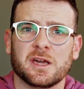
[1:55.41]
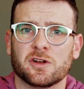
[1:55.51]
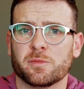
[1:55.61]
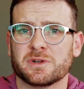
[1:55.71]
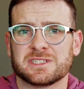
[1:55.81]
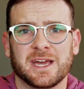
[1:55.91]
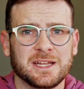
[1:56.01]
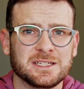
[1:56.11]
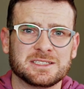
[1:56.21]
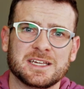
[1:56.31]
In almost
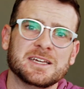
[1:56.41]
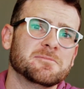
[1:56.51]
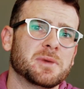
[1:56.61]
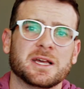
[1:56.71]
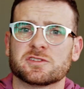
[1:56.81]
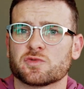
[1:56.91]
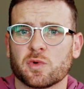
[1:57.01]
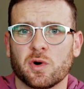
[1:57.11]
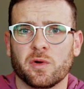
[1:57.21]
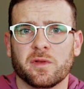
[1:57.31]
any team-based
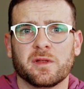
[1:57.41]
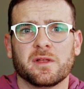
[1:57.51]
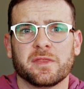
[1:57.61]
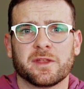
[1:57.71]
role,